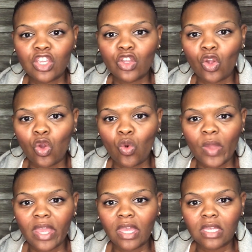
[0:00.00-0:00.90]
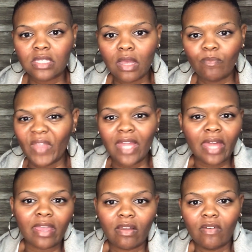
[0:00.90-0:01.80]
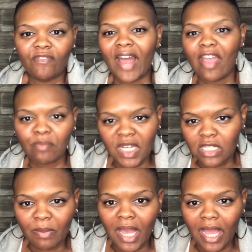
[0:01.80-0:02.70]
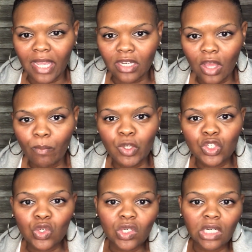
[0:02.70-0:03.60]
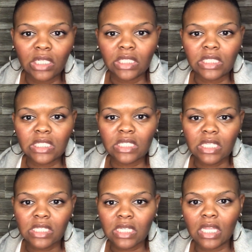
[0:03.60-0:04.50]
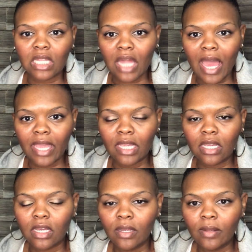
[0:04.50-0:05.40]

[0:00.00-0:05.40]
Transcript: you're always not like 5 minutes behind, but you're a consistent like